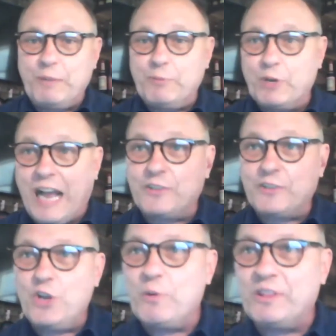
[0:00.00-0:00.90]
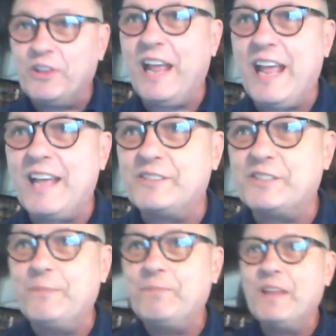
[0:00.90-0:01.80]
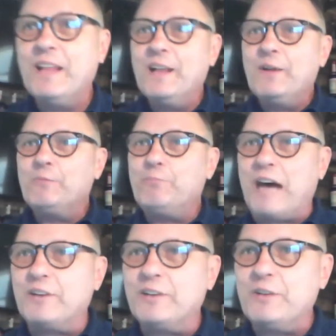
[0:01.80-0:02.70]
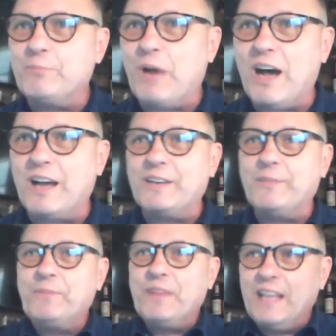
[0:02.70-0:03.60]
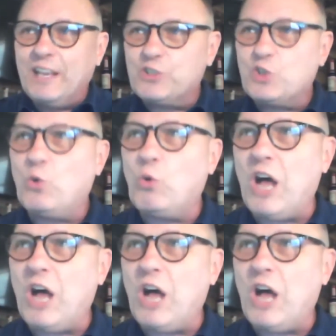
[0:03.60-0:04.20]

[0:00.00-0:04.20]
So people got to know in their heads, bottled in bond is